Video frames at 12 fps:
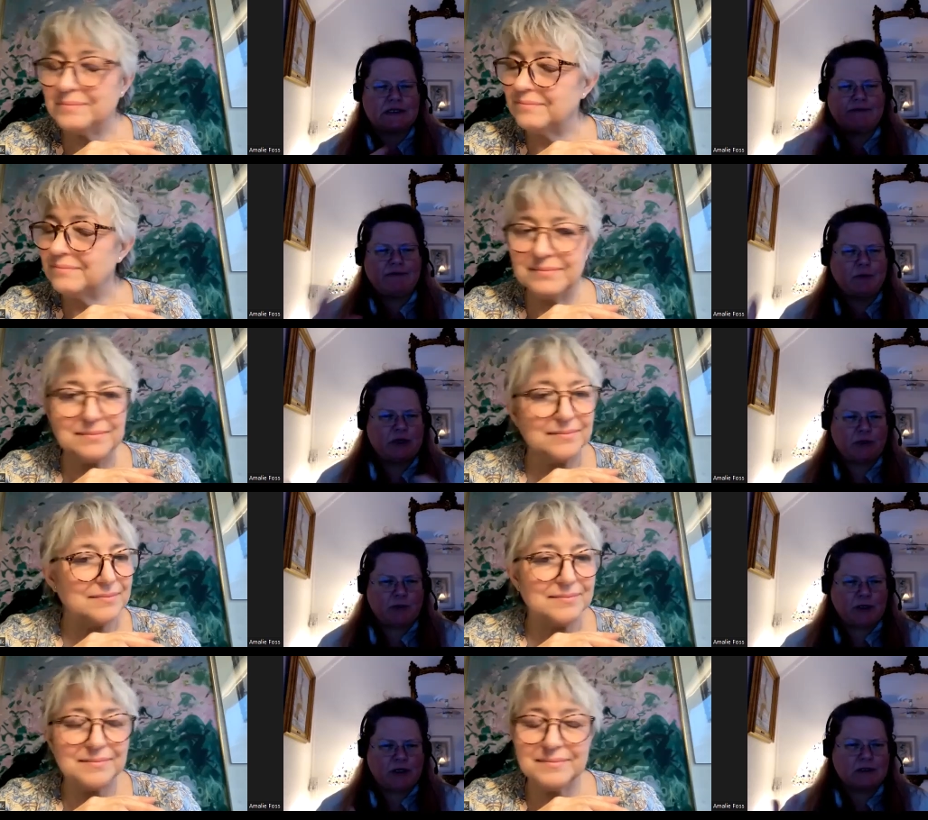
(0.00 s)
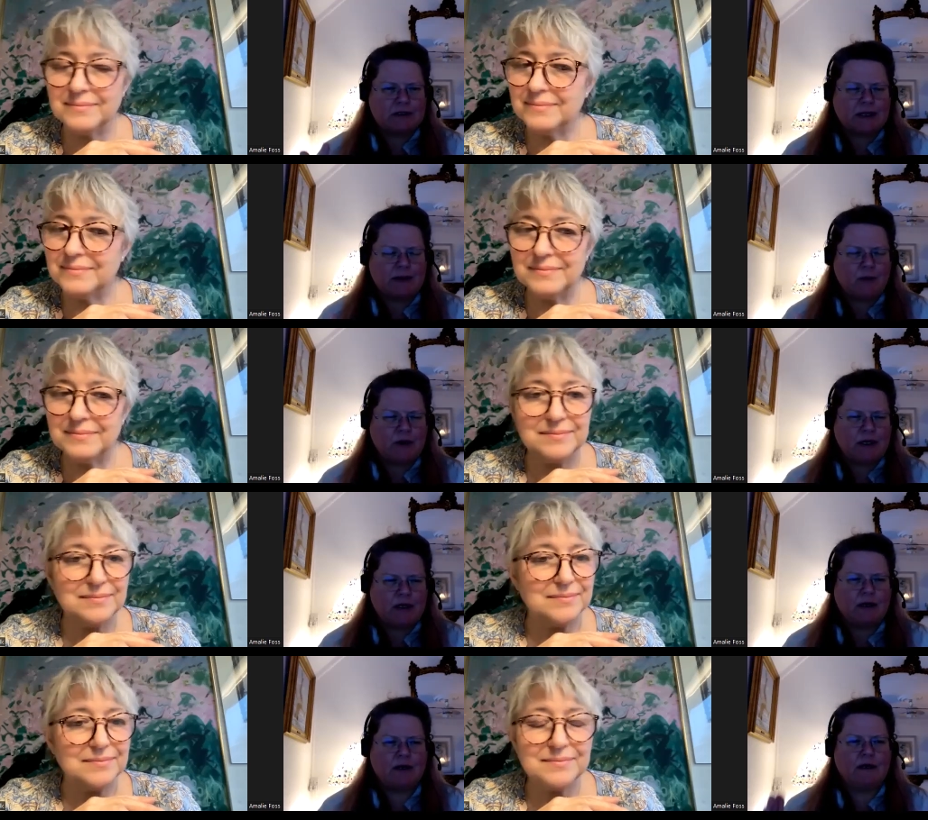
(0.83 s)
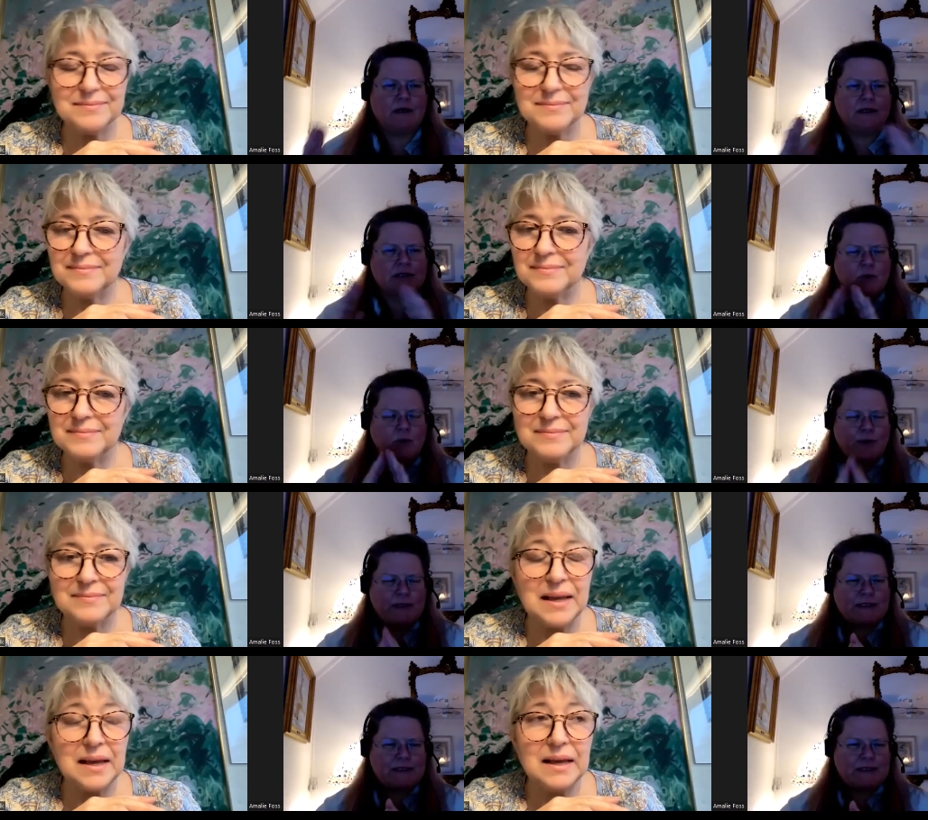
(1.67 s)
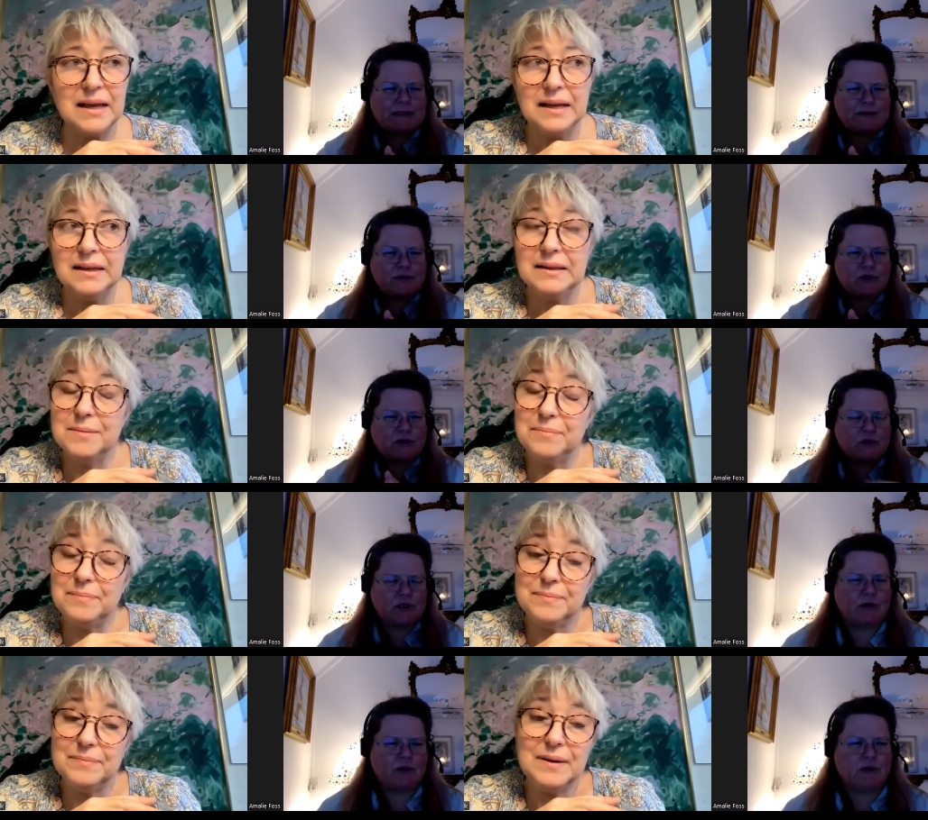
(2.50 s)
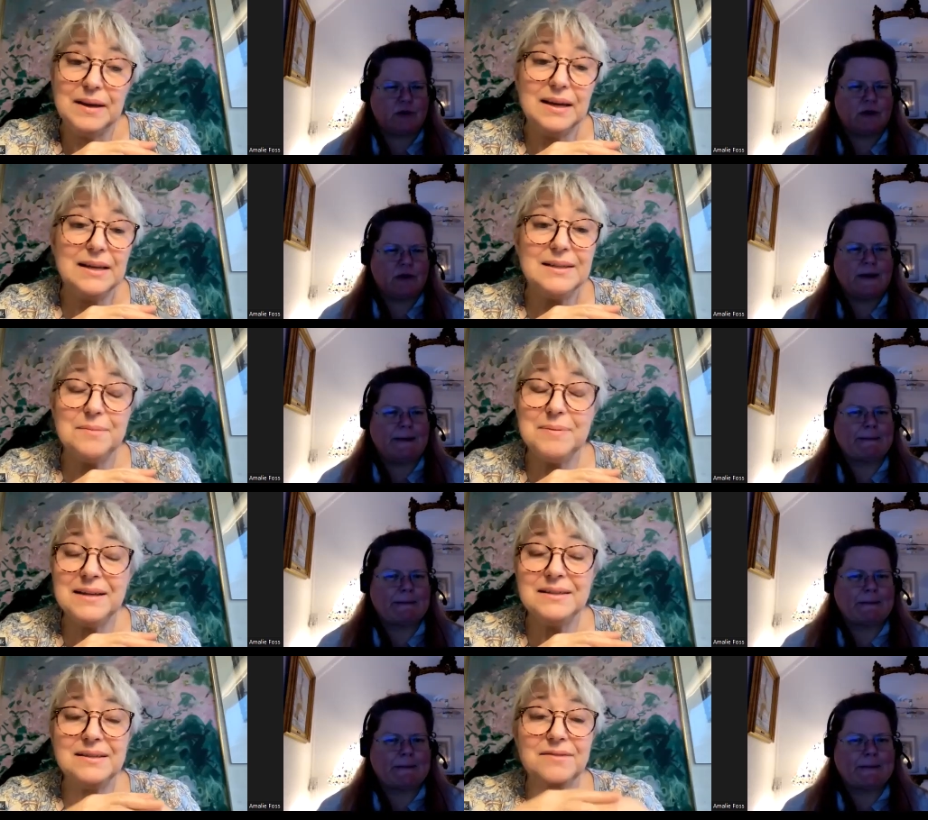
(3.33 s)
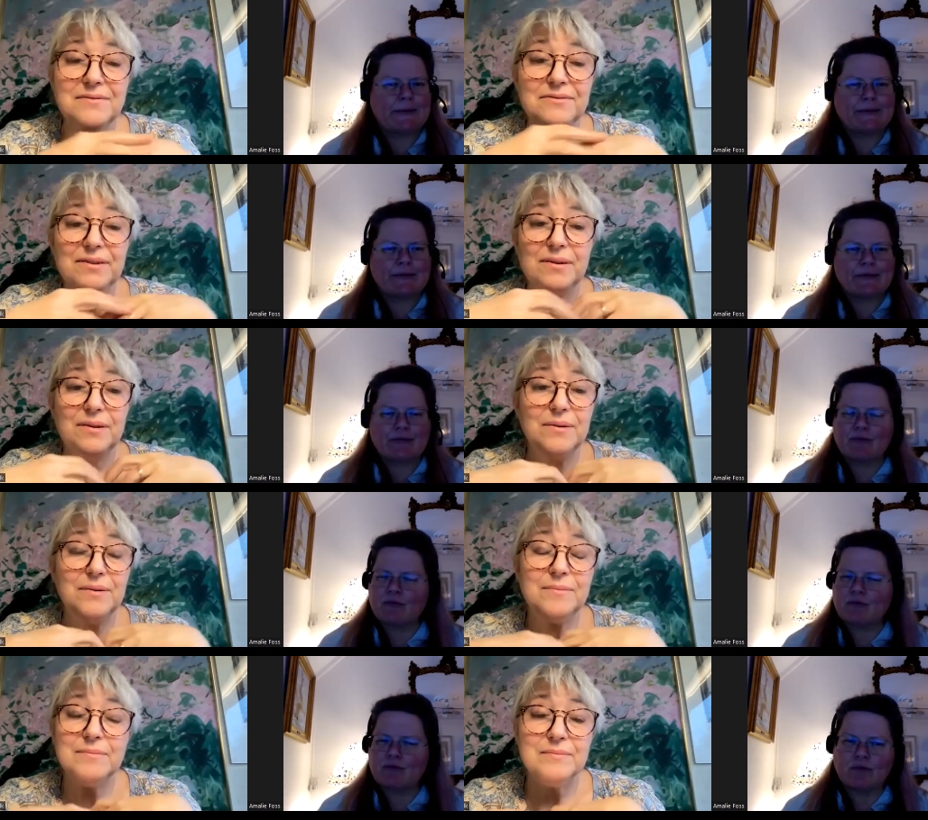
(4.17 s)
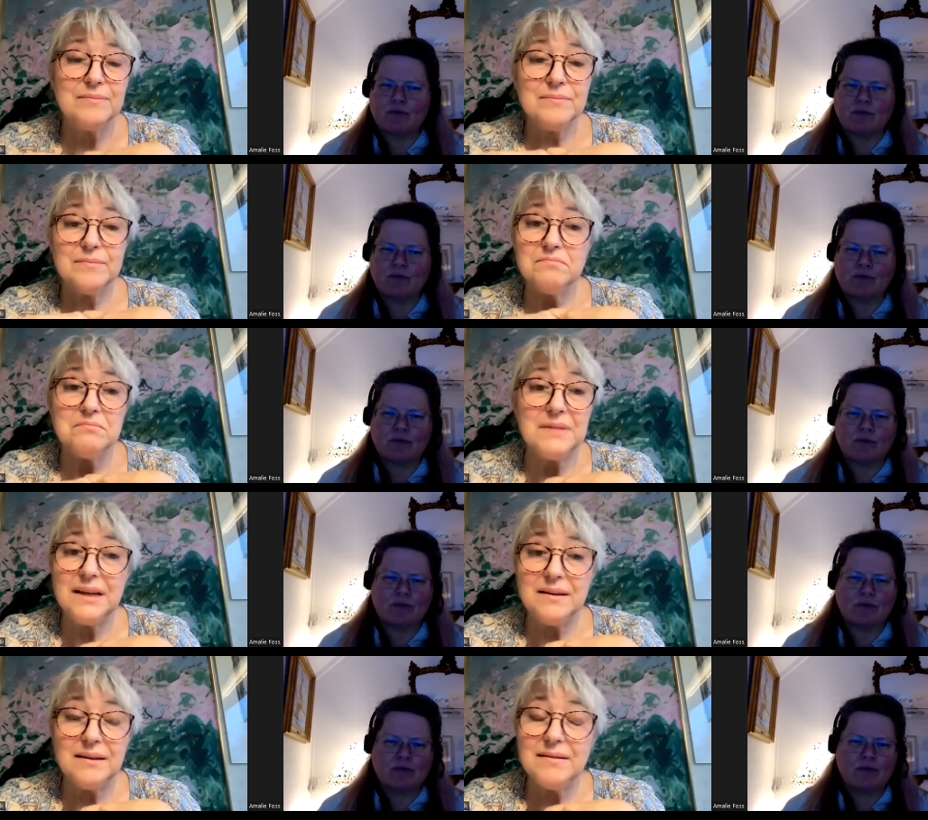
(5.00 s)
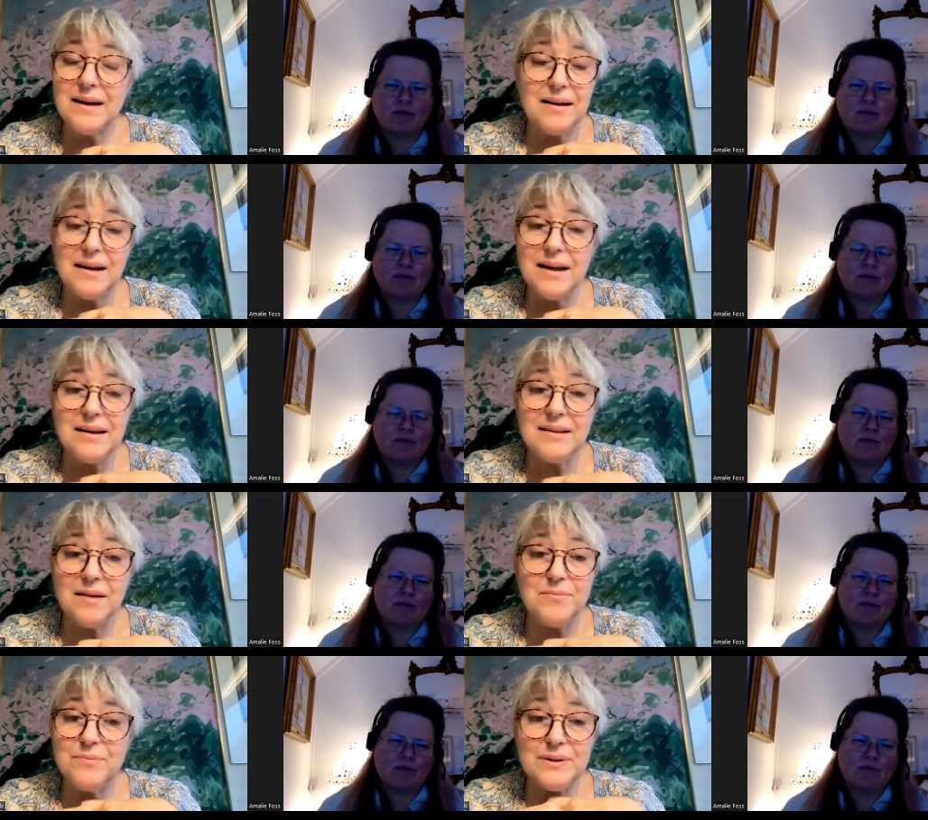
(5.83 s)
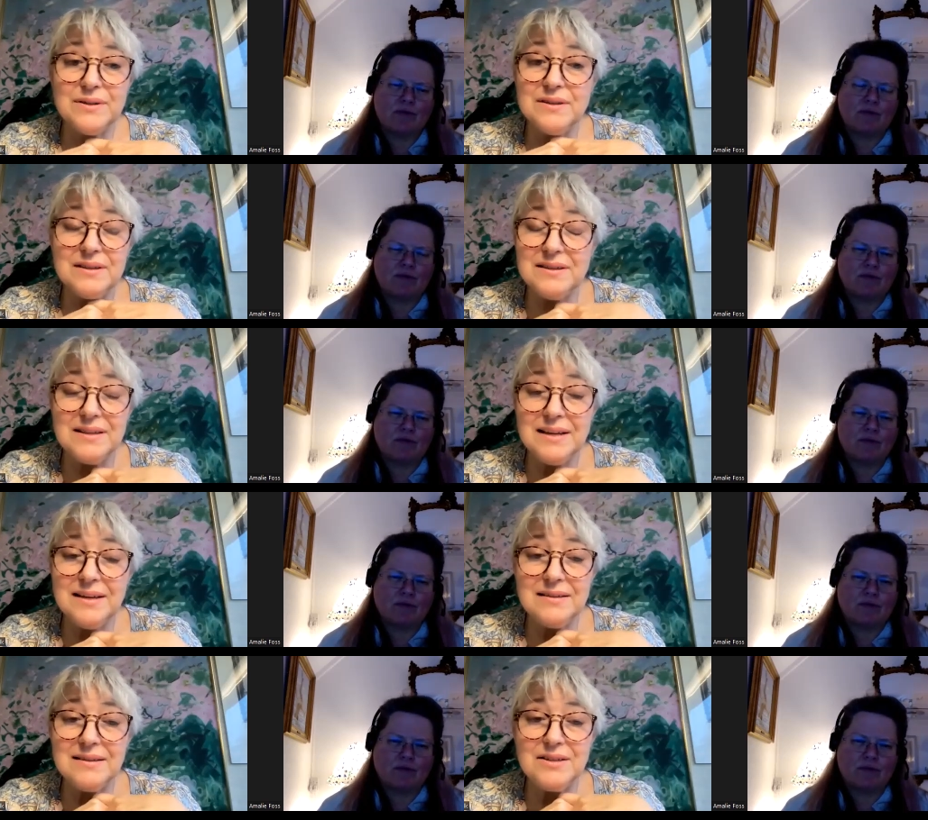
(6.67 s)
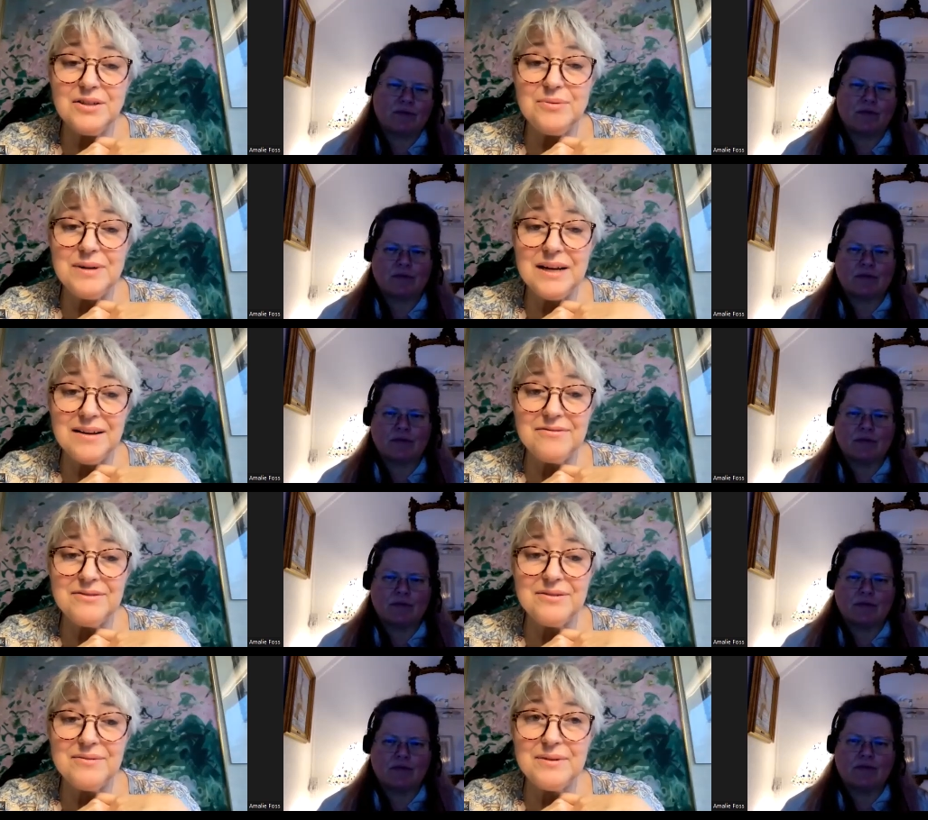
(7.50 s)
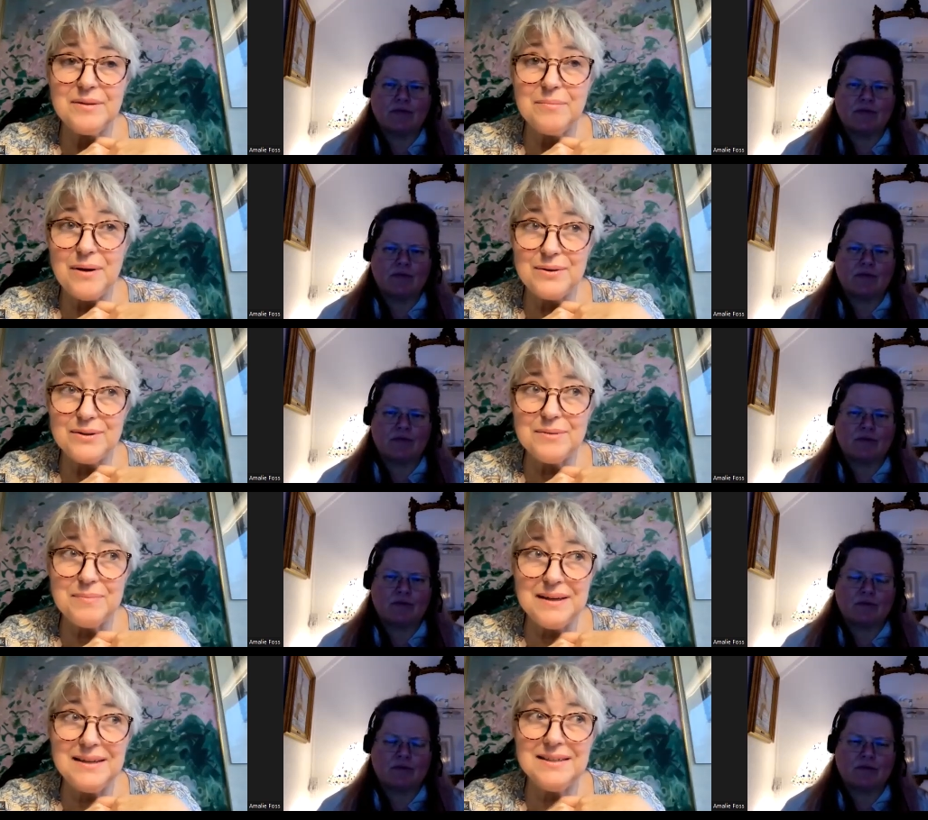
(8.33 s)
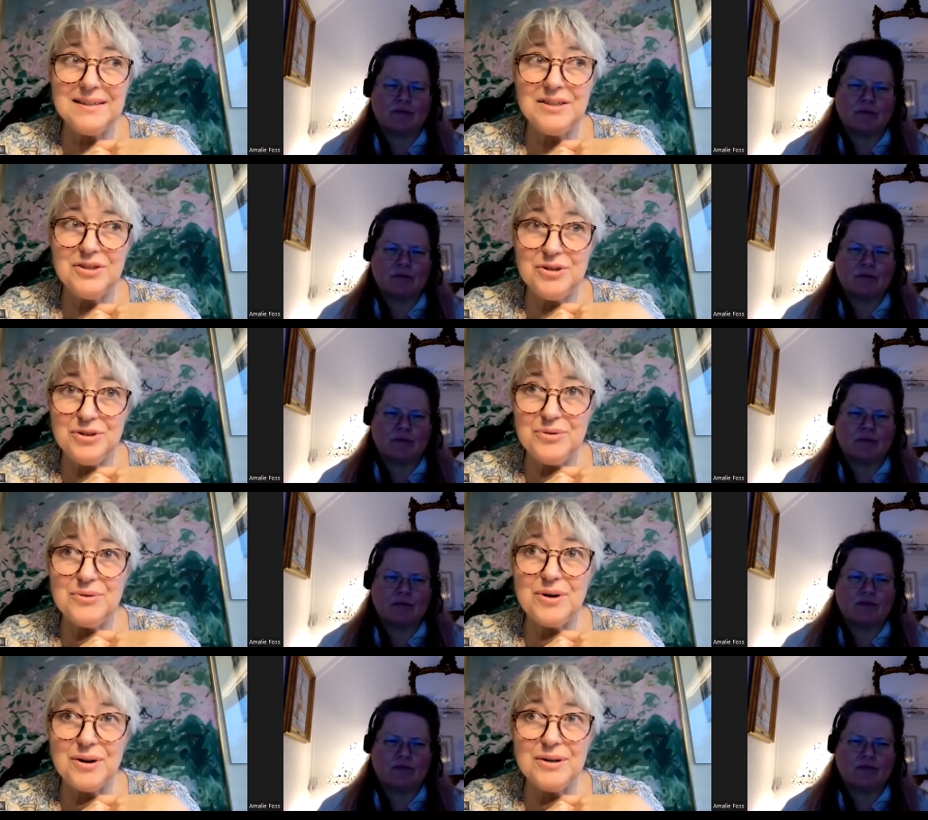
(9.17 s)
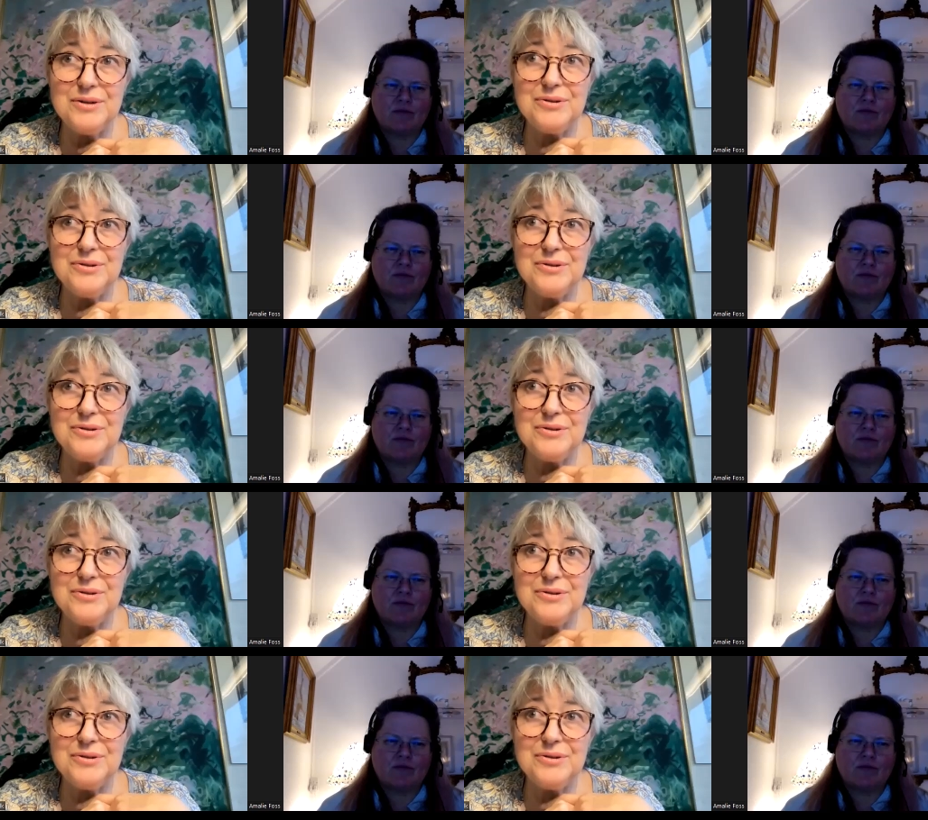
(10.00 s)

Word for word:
Speaker 1: Does everybody work the same way? It's always a sound studio. It depends if
Speaker 2: um, it, I, I wouldn't think that you would have the possibility to do audio